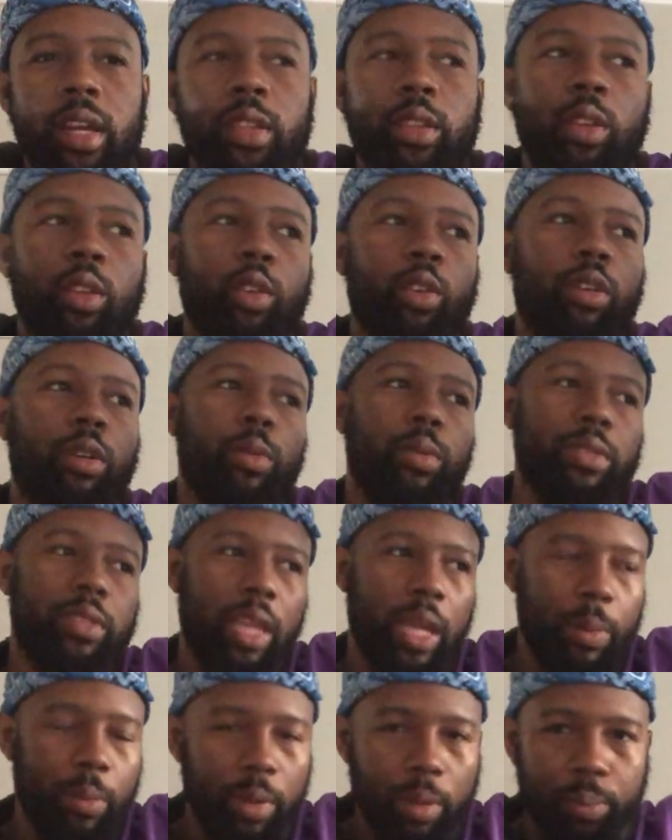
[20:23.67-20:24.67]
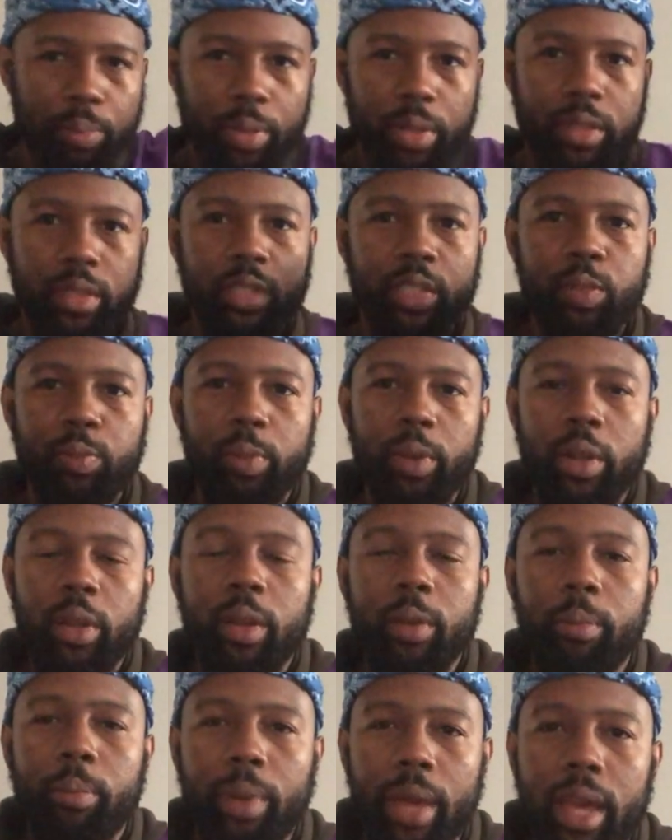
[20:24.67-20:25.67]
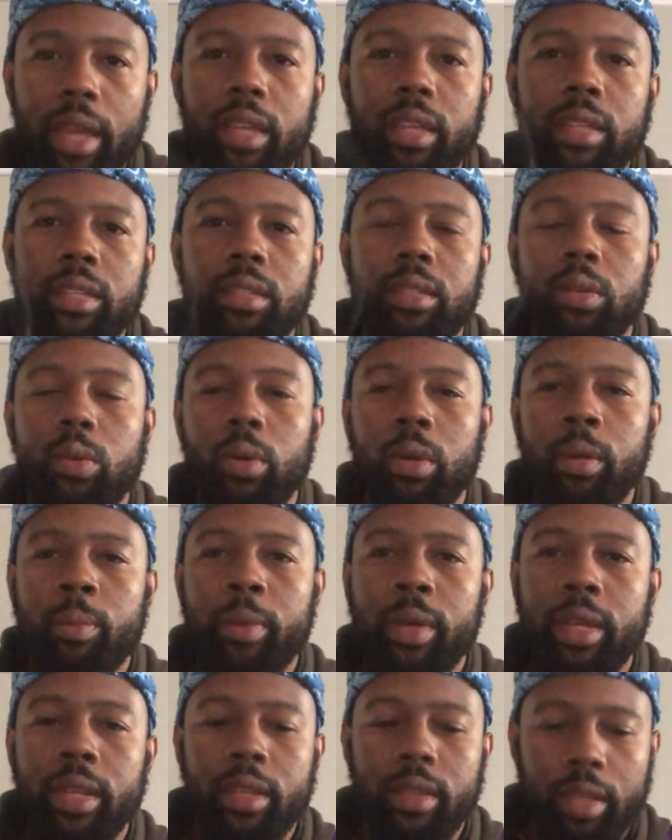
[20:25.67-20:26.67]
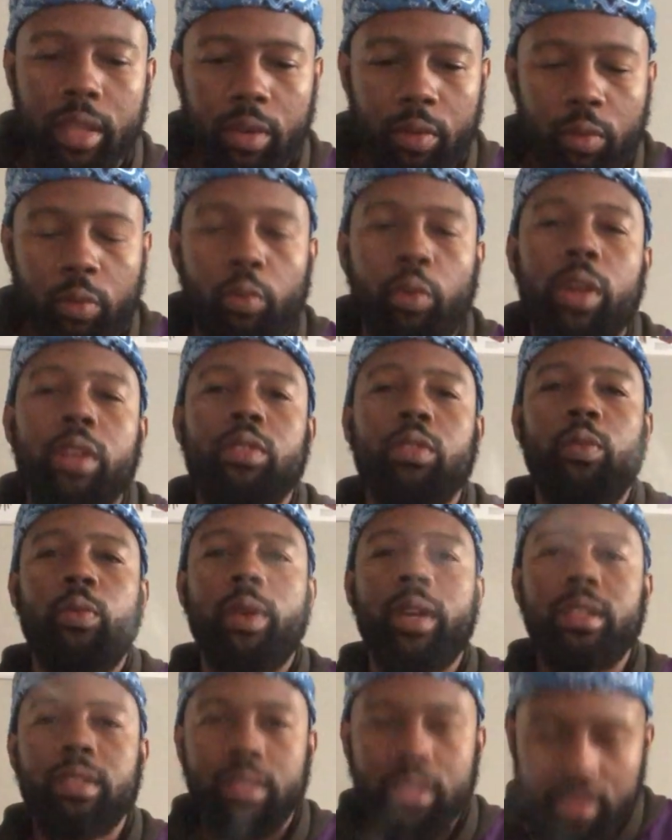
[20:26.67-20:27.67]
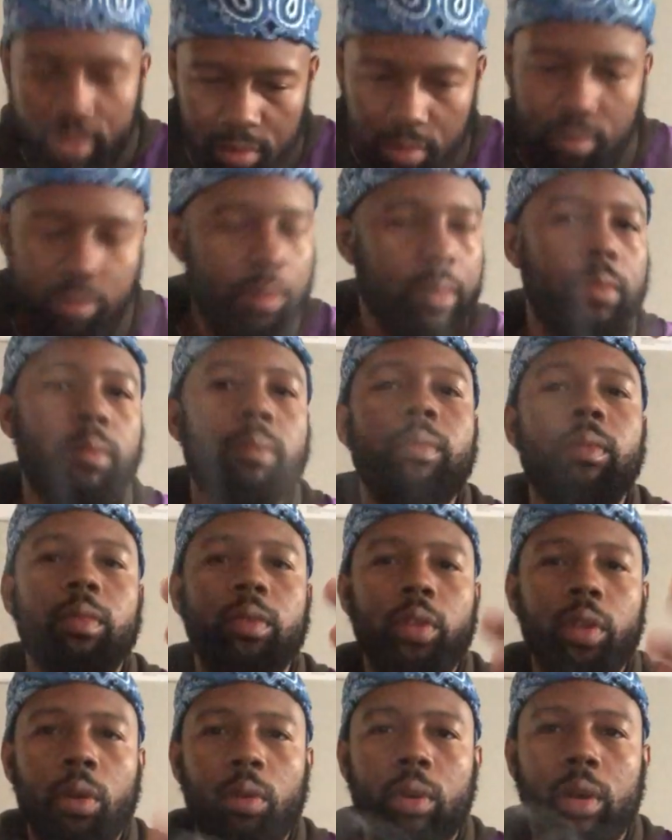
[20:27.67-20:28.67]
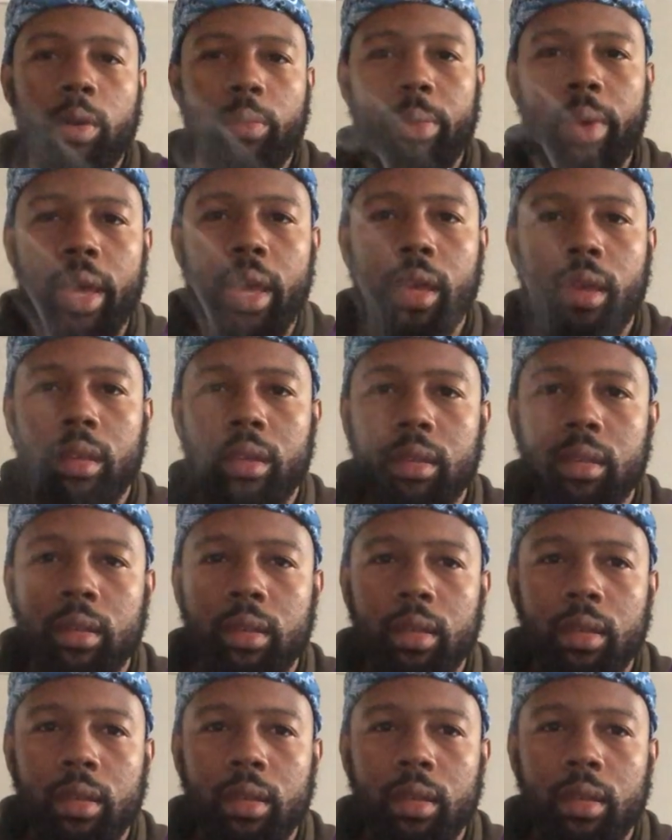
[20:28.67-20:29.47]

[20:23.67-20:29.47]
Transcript: The Lord was able to put the spirit back into her, man, and, and resurrect, just, you know, come back.